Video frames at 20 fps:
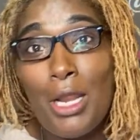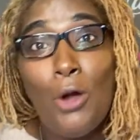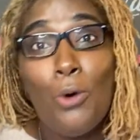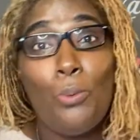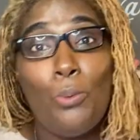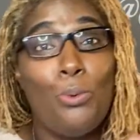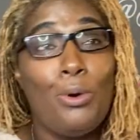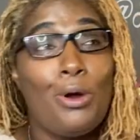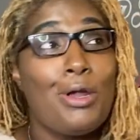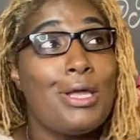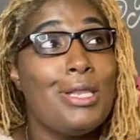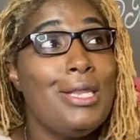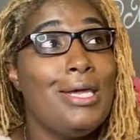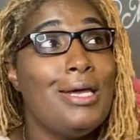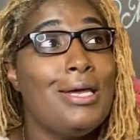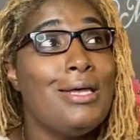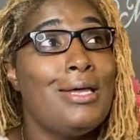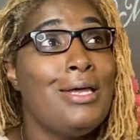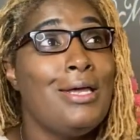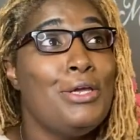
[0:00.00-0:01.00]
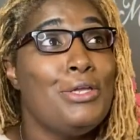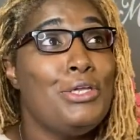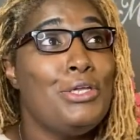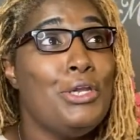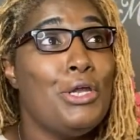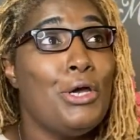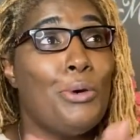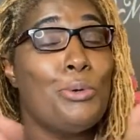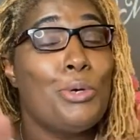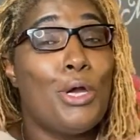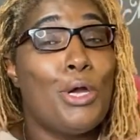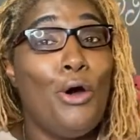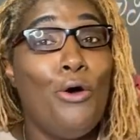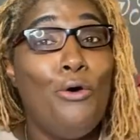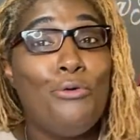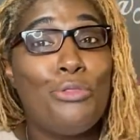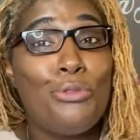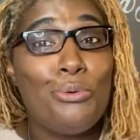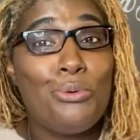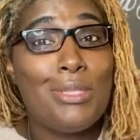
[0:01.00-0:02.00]
We're gonna, go
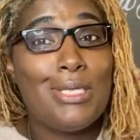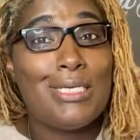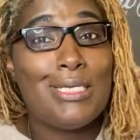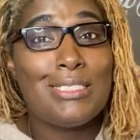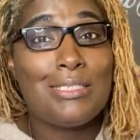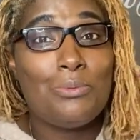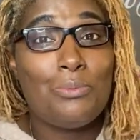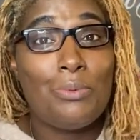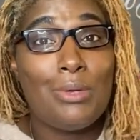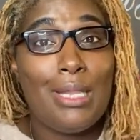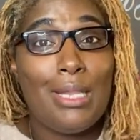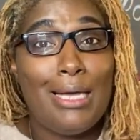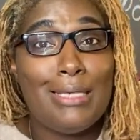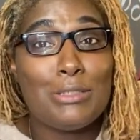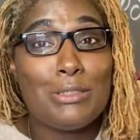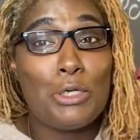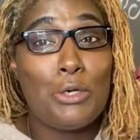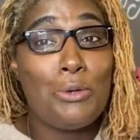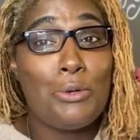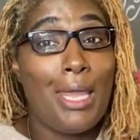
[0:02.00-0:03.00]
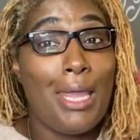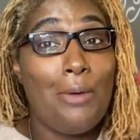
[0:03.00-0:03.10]
through this and realize, okay,